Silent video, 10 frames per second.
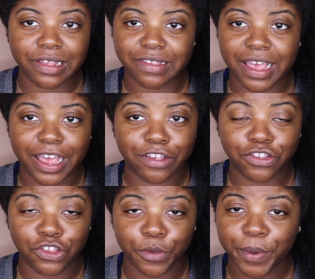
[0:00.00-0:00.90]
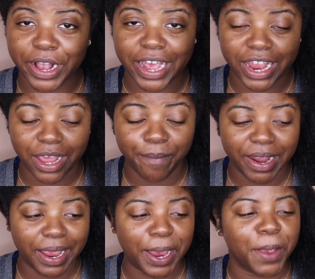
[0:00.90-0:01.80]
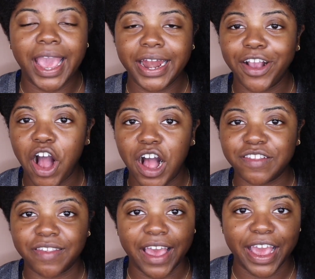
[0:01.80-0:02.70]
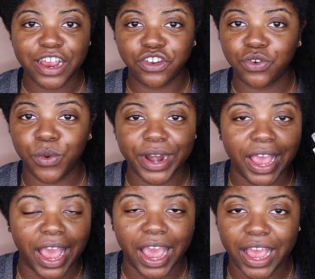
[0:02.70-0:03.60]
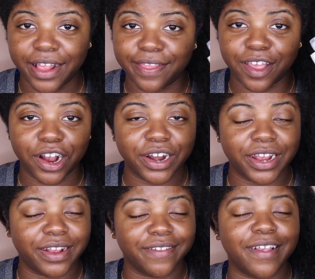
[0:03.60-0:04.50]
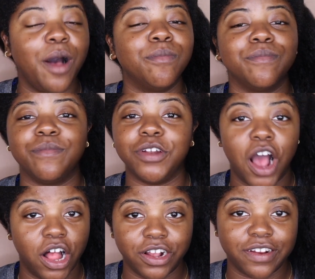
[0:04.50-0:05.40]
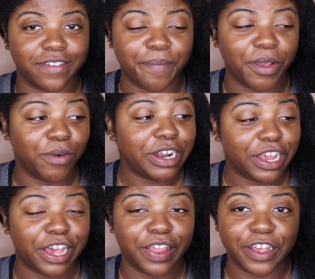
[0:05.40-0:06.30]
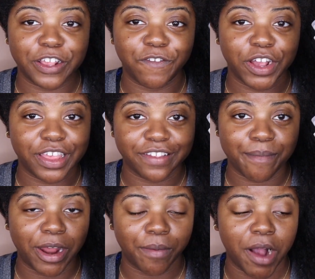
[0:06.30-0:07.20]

This thing is super itty bitty and it costs like $28, $30 something dollars, something ridiculous for this amount of